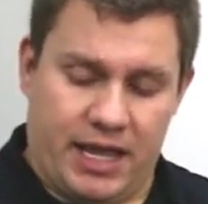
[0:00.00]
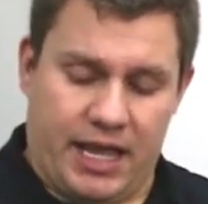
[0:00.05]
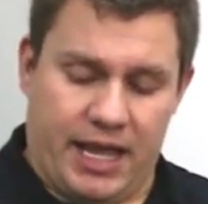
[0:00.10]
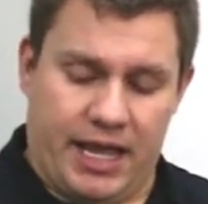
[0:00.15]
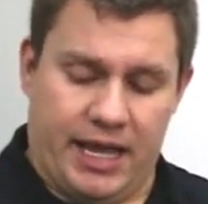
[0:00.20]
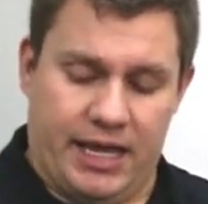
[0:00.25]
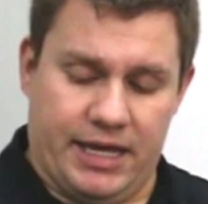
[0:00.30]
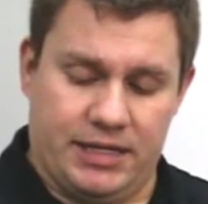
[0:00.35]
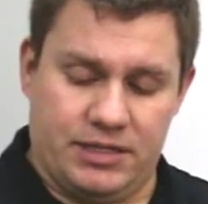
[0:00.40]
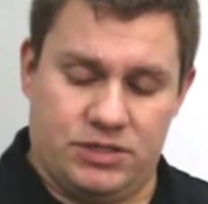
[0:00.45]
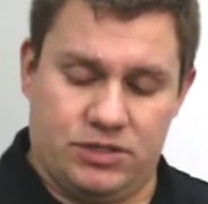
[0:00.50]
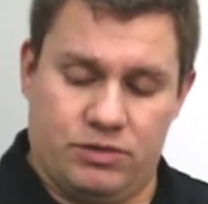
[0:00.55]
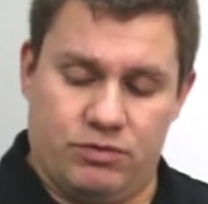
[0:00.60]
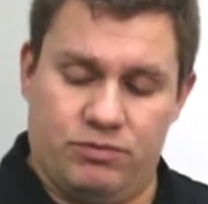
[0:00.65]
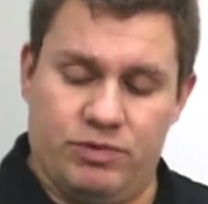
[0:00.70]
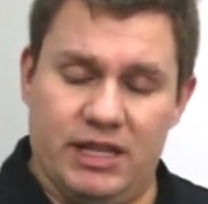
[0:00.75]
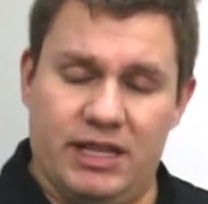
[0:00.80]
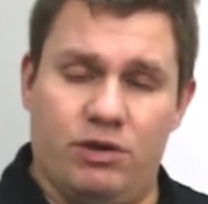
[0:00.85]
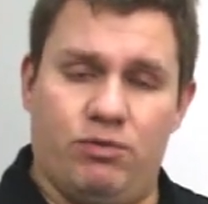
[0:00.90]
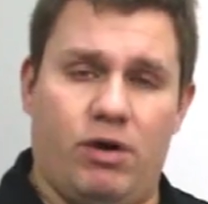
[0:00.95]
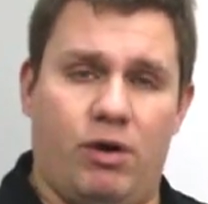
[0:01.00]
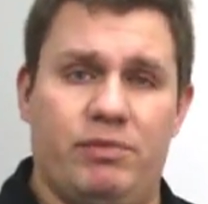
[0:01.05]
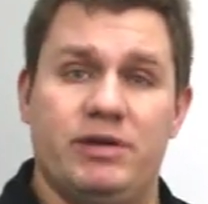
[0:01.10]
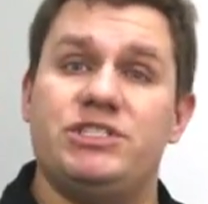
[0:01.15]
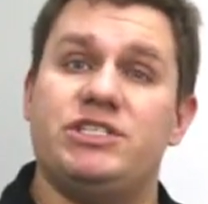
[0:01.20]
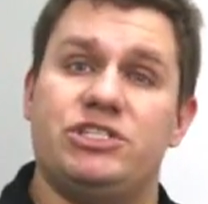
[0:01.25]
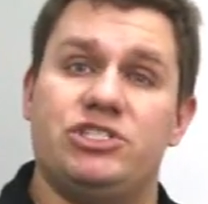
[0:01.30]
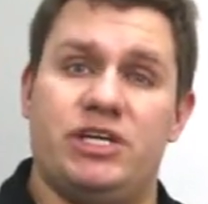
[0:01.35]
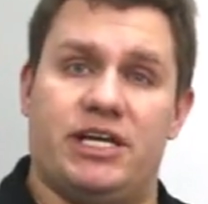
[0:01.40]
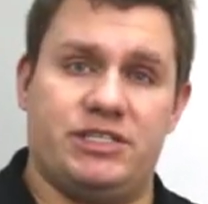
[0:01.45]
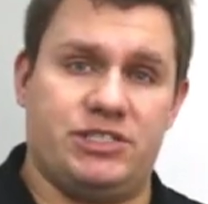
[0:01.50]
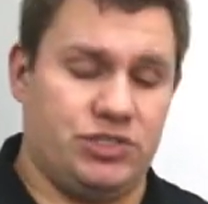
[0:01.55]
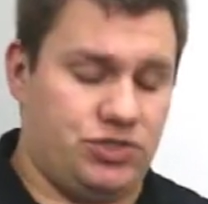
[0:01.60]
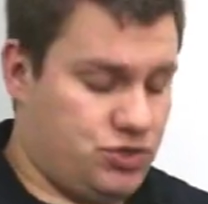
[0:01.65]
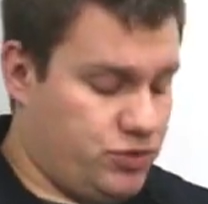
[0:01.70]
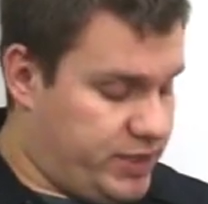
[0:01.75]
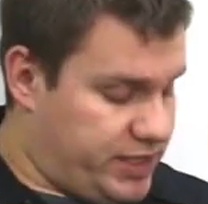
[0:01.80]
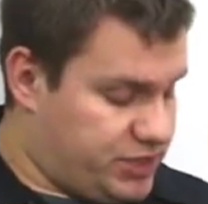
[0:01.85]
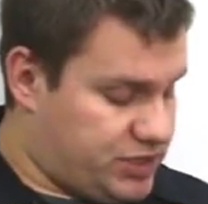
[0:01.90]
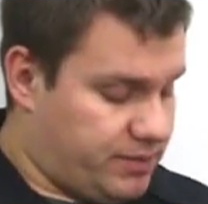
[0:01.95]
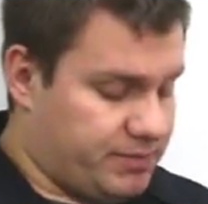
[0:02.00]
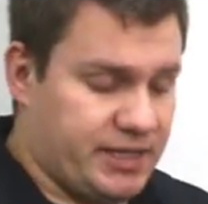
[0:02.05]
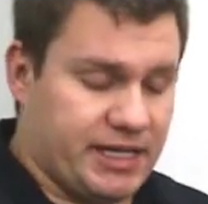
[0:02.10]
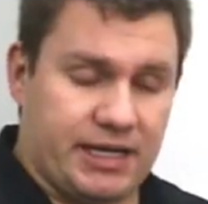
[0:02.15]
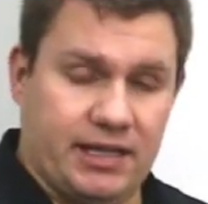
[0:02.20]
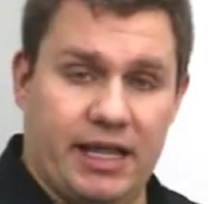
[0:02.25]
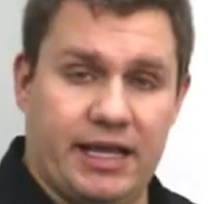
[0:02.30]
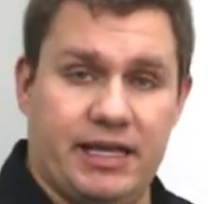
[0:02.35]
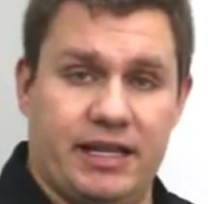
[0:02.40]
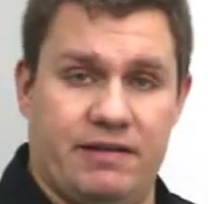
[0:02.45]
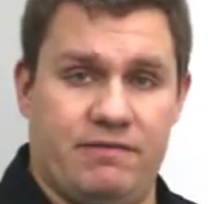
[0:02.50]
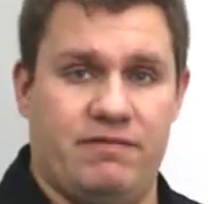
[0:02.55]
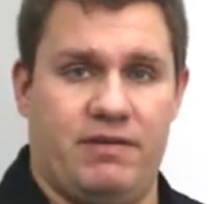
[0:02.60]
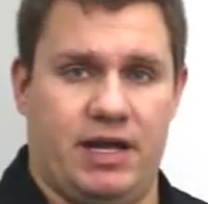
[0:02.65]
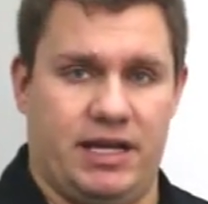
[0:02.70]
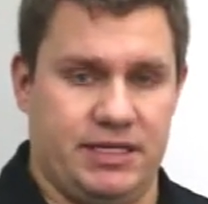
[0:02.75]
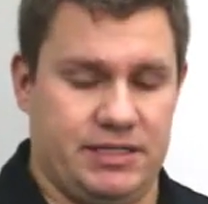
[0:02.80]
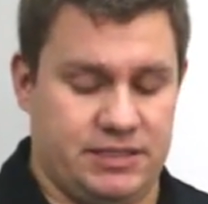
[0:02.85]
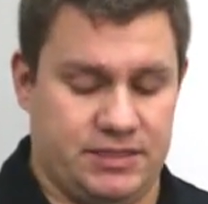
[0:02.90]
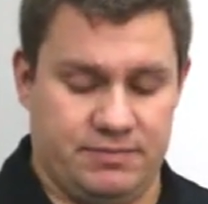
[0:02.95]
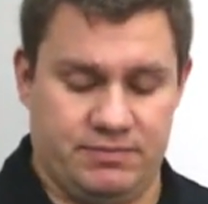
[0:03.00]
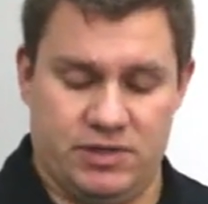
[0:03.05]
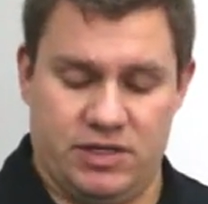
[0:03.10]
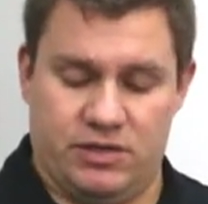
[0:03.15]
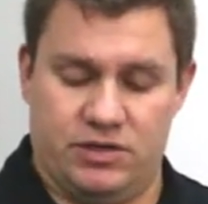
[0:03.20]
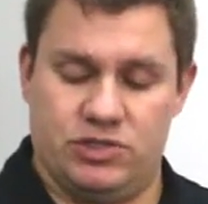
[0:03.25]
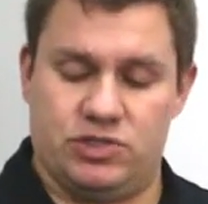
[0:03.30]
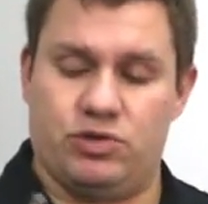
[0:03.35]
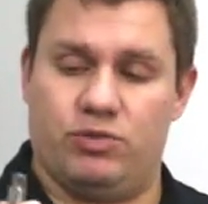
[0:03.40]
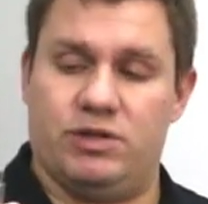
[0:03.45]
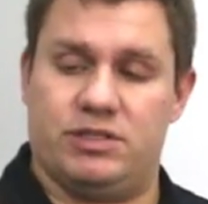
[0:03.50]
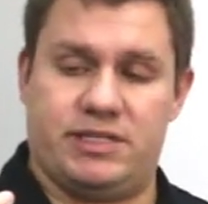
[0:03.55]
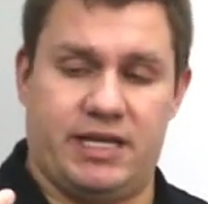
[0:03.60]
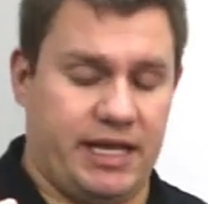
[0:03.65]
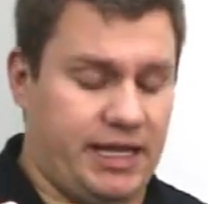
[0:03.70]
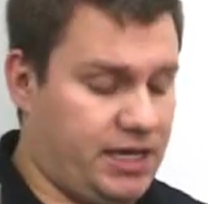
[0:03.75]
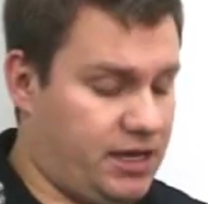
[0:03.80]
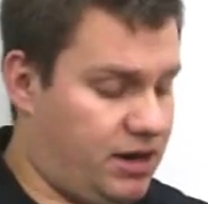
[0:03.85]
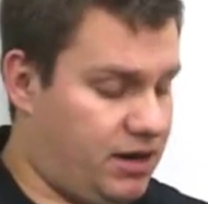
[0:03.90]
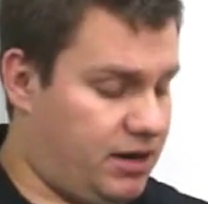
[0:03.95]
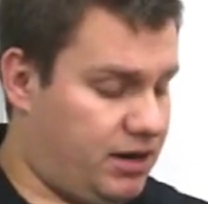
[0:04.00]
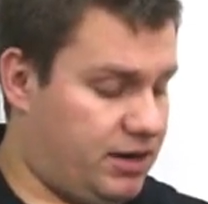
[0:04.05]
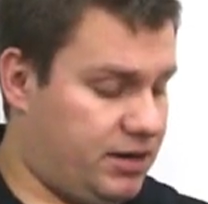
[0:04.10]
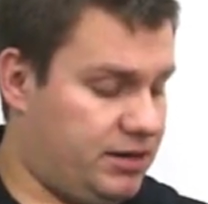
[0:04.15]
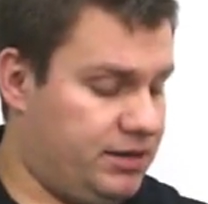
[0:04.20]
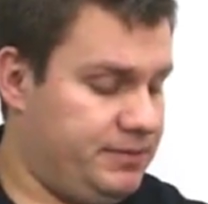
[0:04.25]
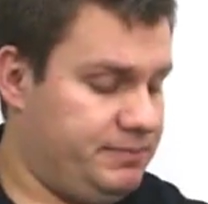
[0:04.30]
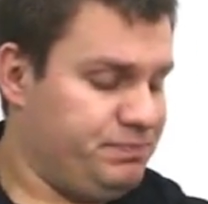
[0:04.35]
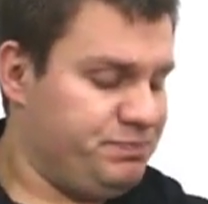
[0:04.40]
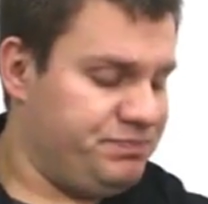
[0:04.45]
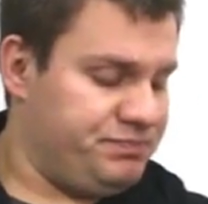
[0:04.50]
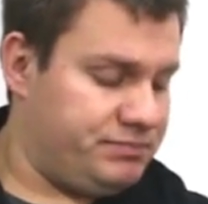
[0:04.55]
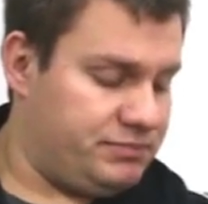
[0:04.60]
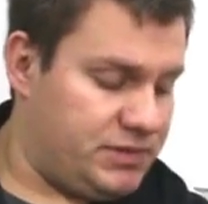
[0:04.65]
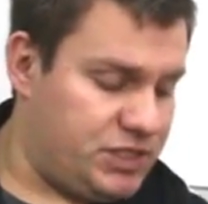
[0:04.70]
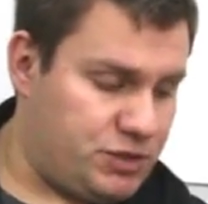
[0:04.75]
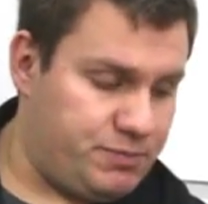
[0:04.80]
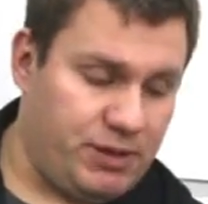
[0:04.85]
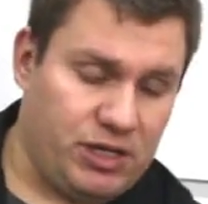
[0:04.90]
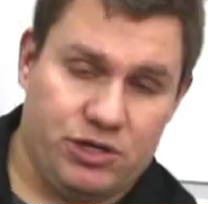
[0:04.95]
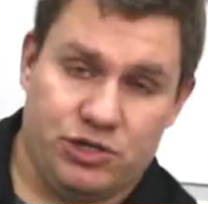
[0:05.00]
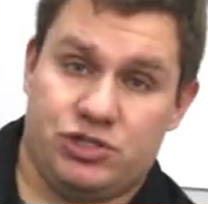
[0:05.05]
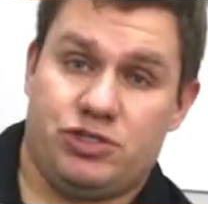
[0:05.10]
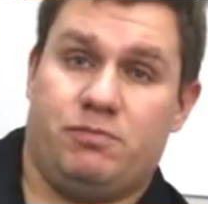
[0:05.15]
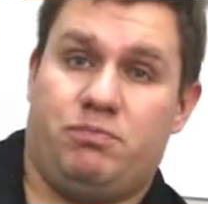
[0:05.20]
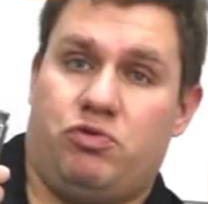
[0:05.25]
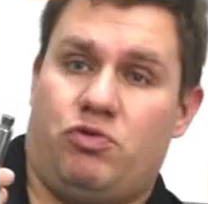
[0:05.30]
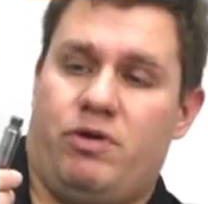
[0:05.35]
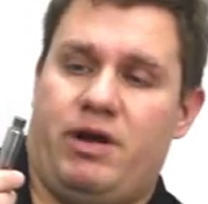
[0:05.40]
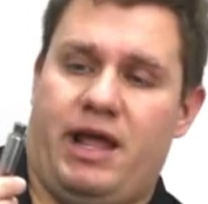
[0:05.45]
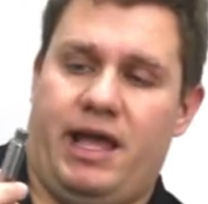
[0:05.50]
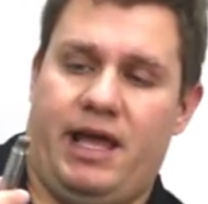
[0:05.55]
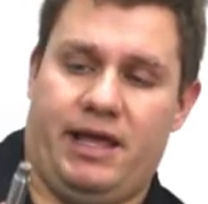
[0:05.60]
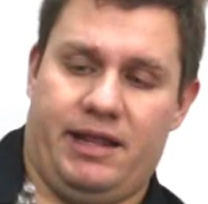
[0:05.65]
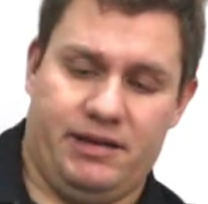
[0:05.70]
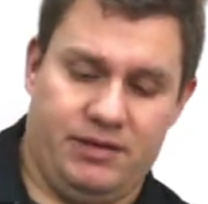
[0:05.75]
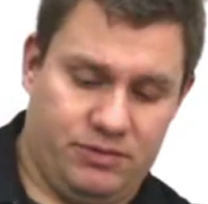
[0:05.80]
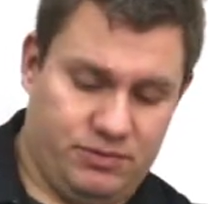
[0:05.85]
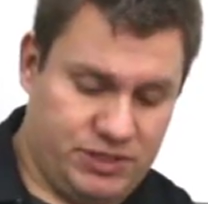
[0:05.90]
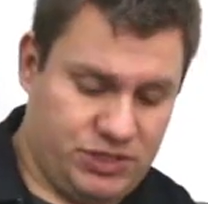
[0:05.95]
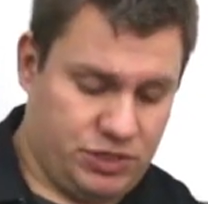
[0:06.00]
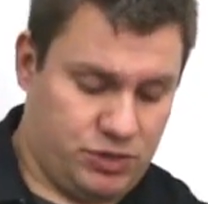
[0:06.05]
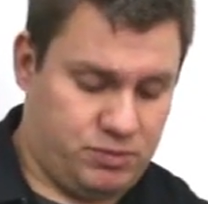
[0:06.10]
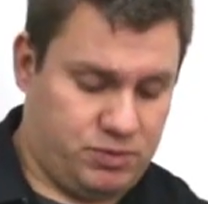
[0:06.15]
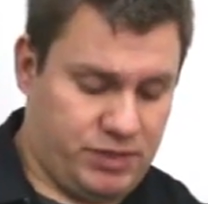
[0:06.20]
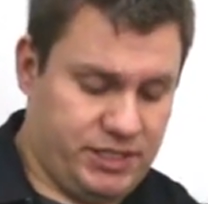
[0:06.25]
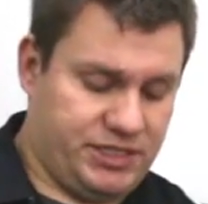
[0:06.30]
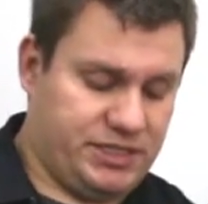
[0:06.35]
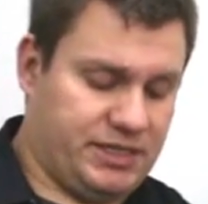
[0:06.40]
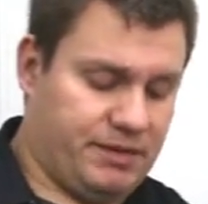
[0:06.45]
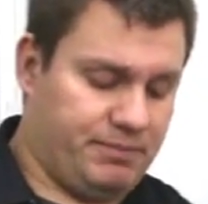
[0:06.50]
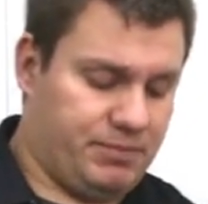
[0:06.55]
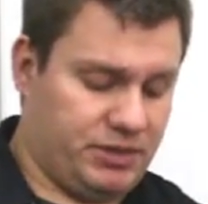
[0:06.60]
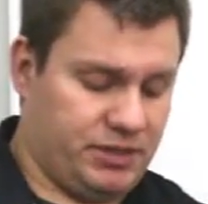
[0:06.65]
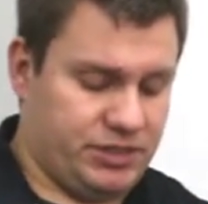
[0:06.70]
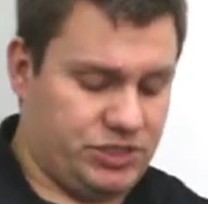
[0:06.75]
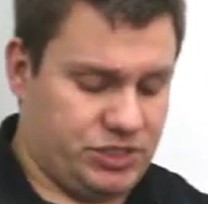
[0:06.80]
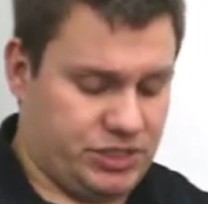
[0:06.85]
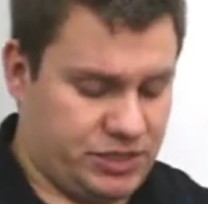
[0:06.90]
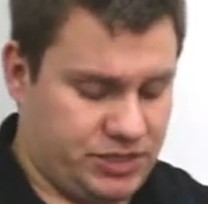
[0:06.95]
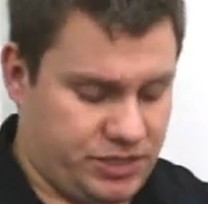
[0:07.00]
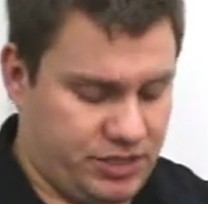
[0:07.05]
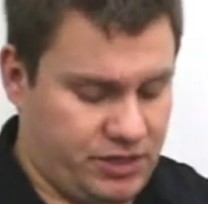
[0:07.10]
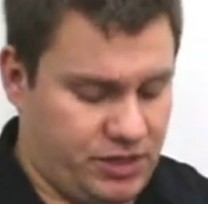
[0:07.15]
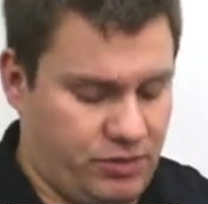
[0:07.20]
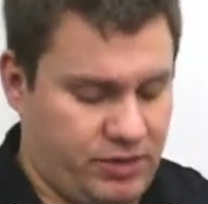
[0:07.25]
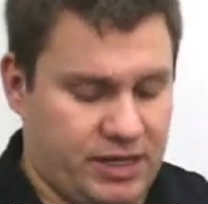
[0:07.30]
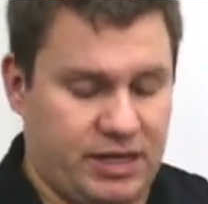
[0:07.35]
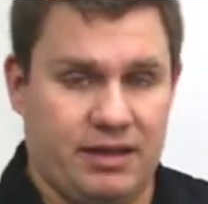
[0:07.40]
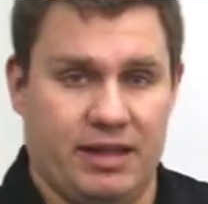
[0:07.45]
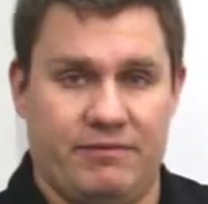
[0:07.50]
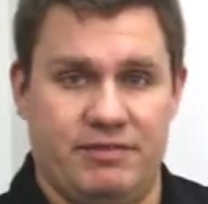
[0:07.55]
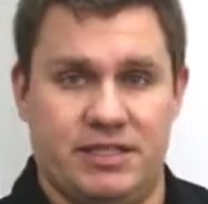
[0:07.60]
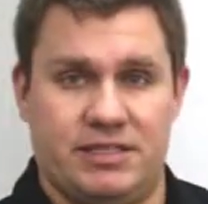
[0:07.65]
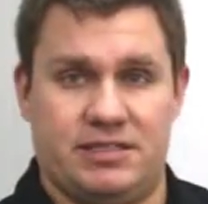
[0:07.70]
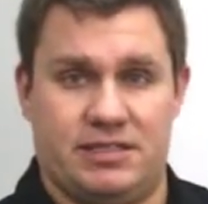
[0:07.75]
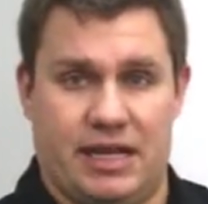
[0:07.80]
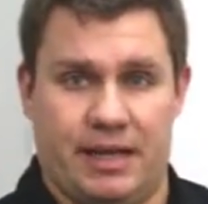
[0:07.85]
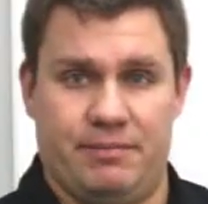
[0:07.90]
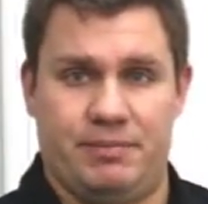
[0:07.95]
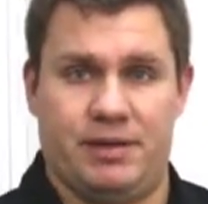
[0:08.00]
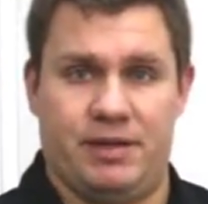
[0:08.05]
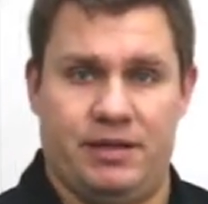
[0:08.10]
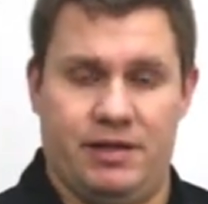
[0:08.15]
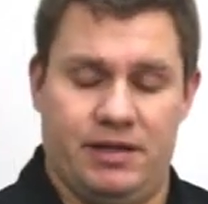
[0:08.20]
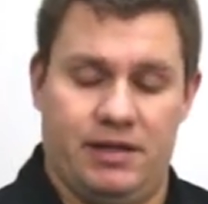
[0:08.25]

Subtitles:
And really what we suggest is doing something like an vise. So we'll take our splitter support end, which is pretty simple. It's just, you know, a clevis type